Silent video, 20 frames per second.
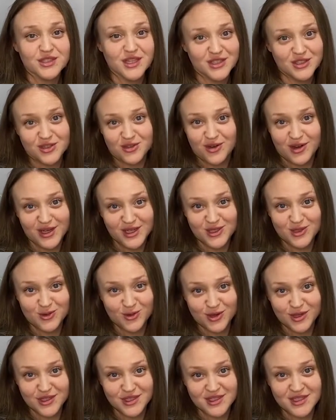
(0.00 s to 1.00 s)
are such a great
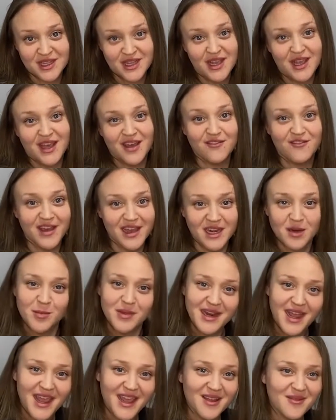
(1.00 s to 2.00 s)
source of
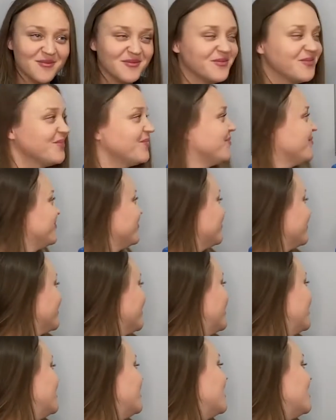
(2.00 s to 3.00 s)
vitamin A.
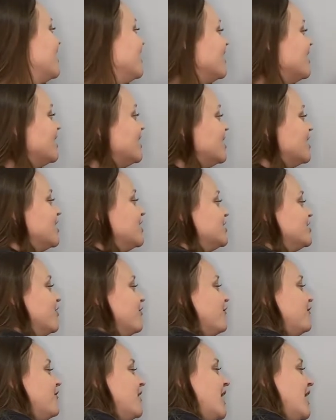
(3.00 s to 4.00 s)

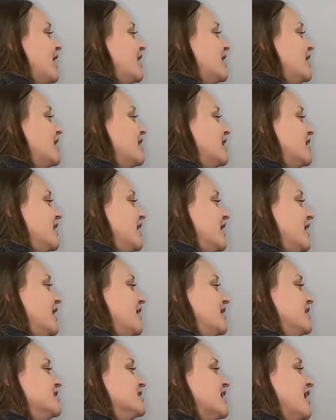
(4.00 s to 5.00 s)
So
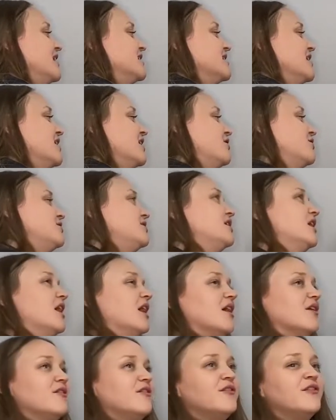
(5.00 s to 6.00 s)
finally, this guy's a little
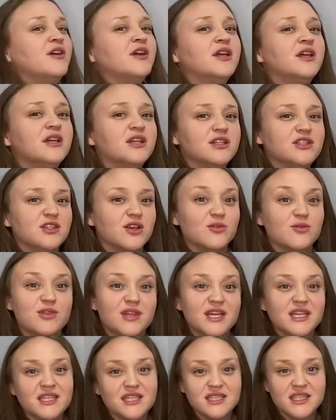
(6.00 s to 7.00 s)
tough. So
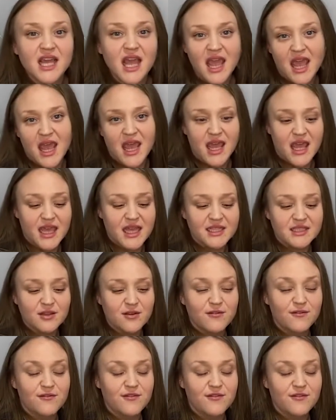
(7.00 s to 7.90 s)
this is a